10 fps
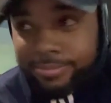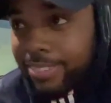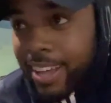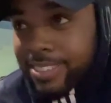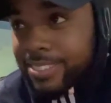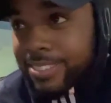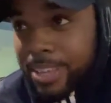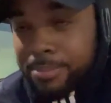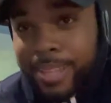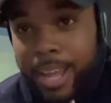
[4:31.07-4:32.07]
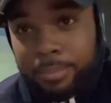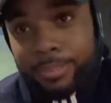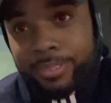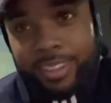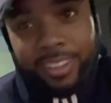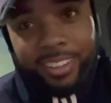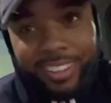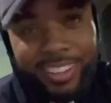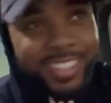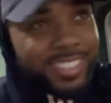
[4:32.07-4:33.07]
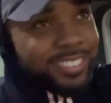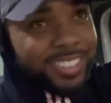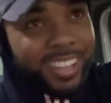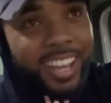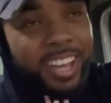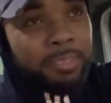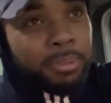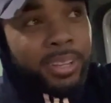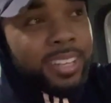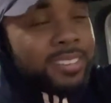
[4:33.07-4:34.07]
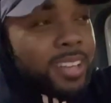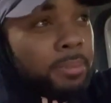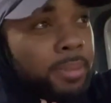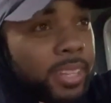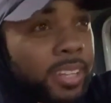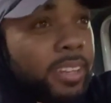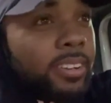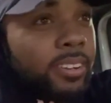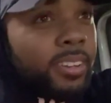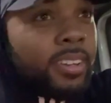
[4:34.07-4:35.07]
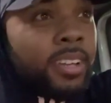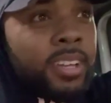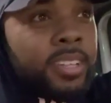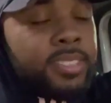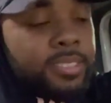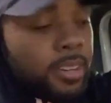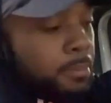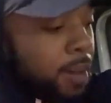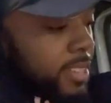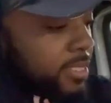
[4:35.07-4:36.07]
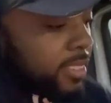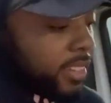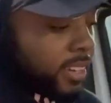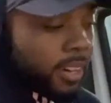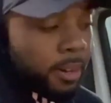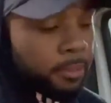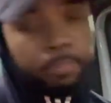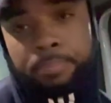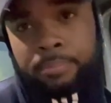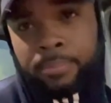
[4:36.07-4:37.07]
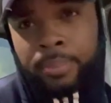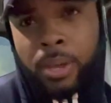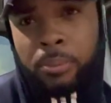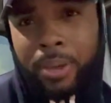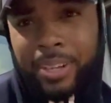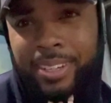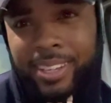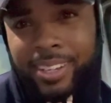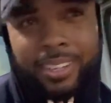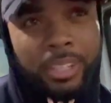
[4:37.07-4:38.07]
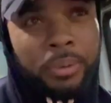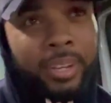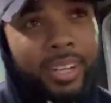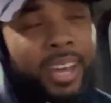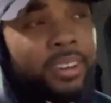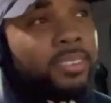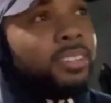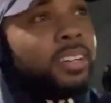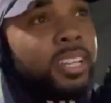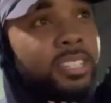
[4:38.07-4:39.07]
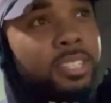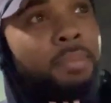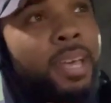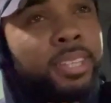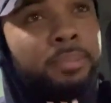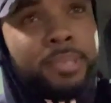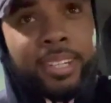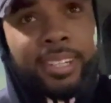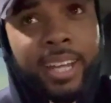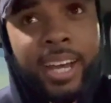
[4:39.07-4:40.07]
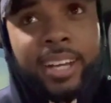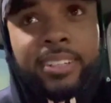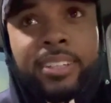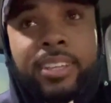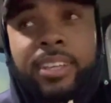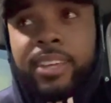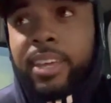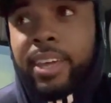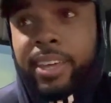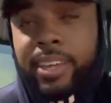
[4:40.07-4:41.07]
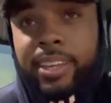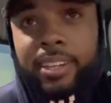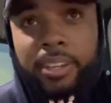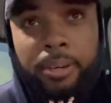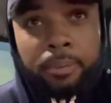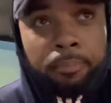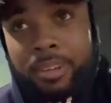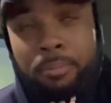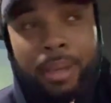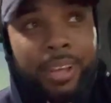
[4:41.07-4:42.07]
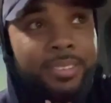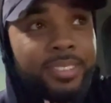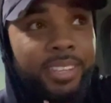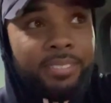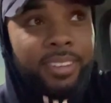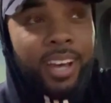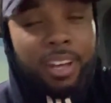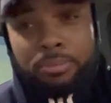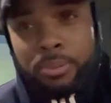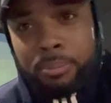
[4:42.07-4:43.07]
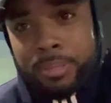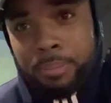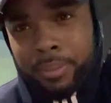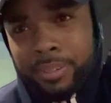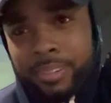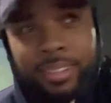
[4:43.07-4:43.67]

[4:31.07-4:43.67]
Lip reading: I just kept stopping because it was like I had plenty of time to get here. So I'm actually waiting to get unloaded now. I just backed up to the dock, and I might go see if I could film something.